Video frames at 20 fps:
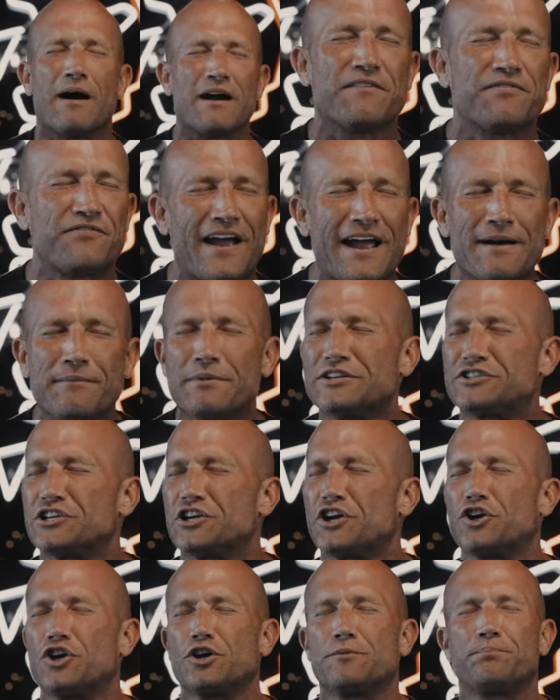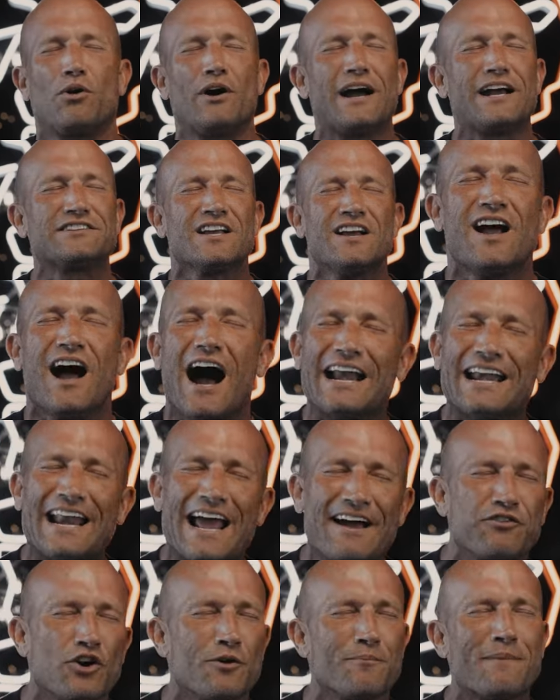My family's in a good place. I
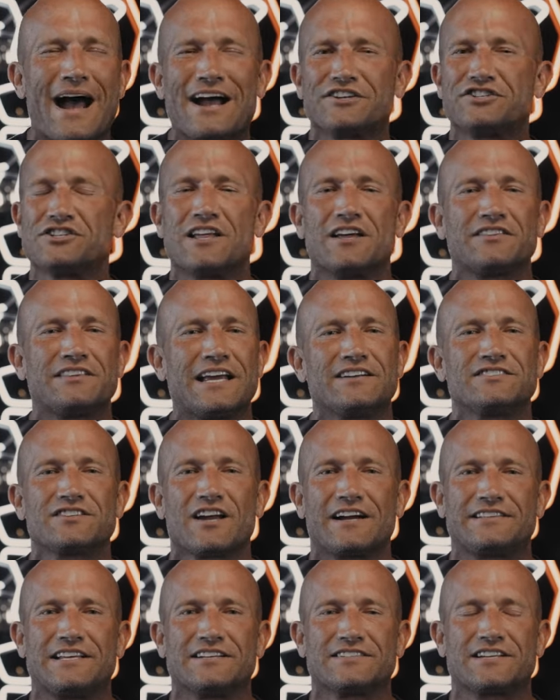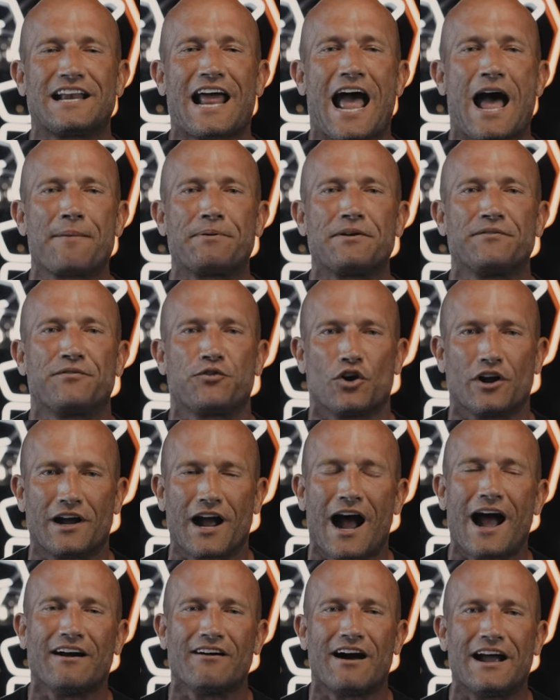never imagined that things like this could happen for a
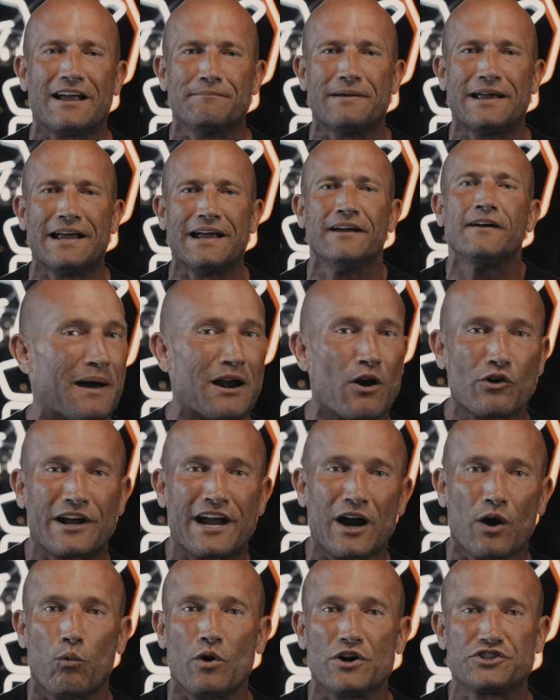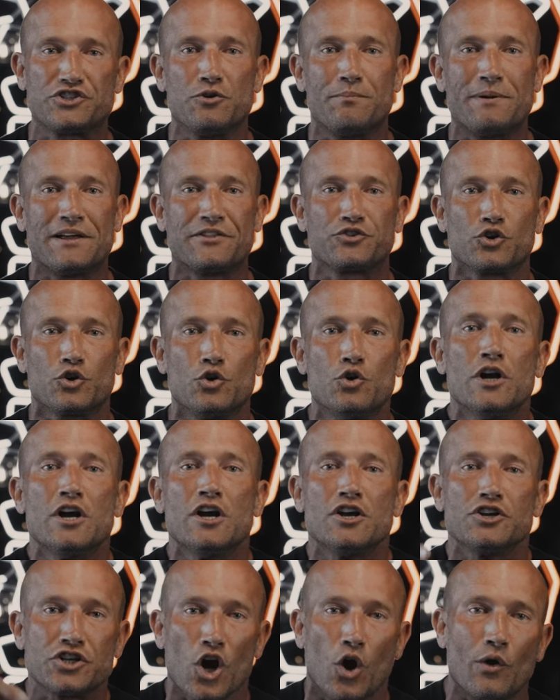guy like me. I don't care what you've been through.
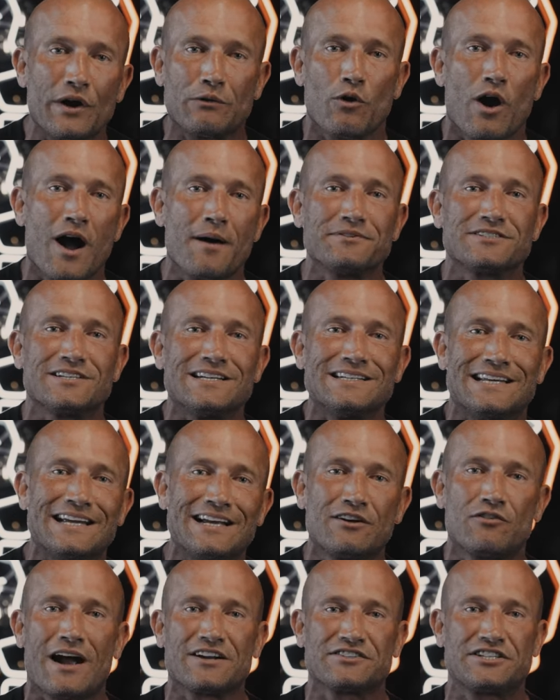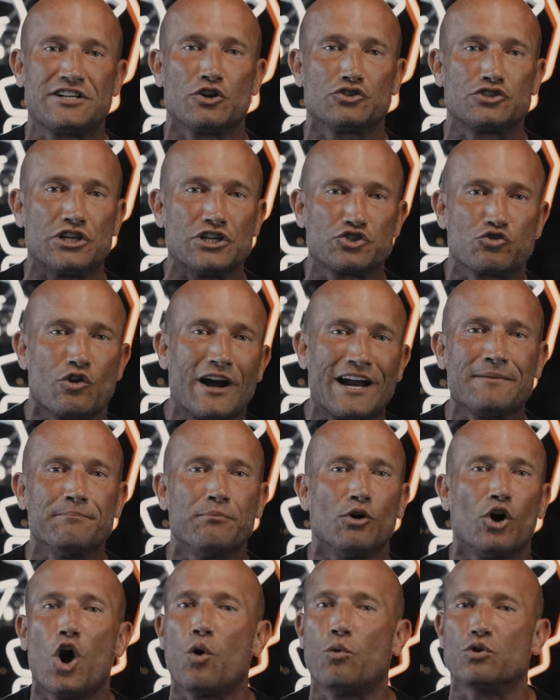Tony Robbins and Dean Graziosi's training
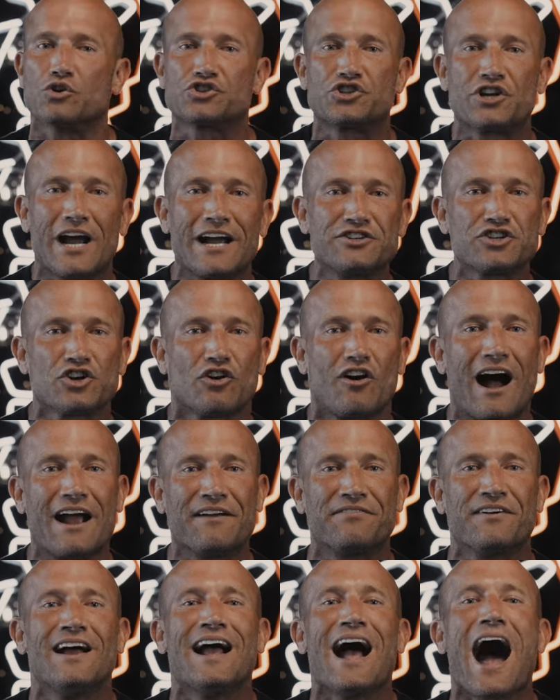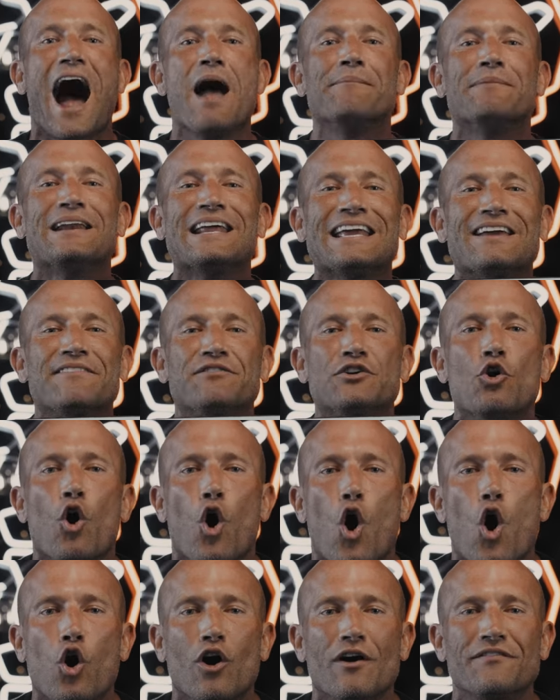below will change your life. I'm gonna give you
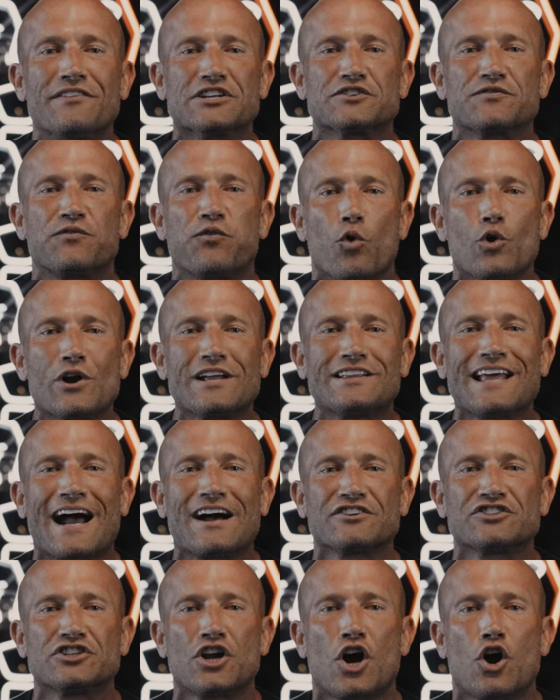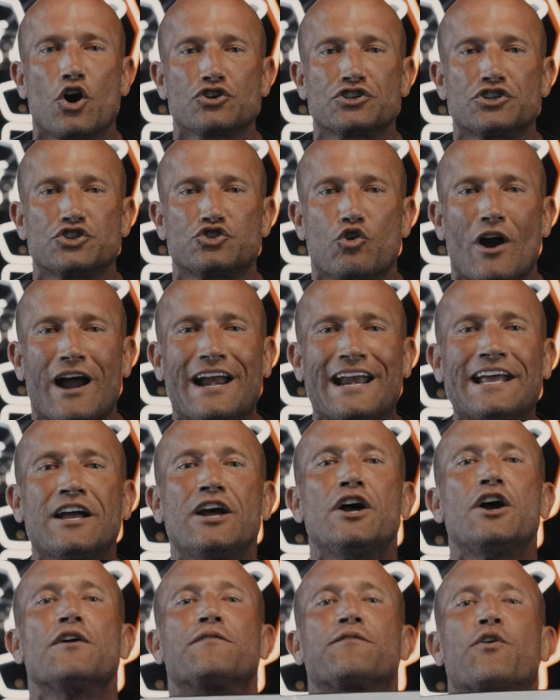all of this, $40,000 in training
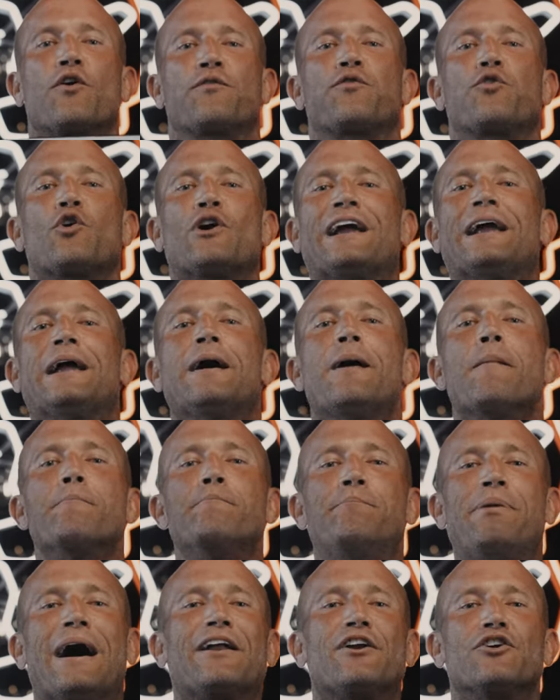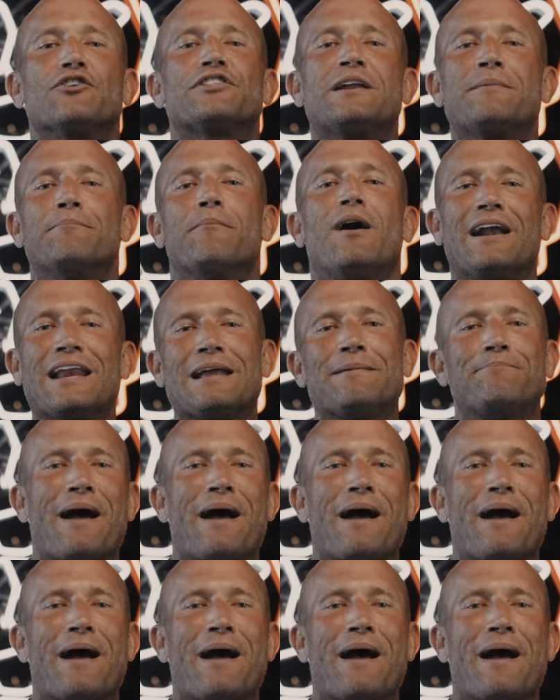for free. Better than money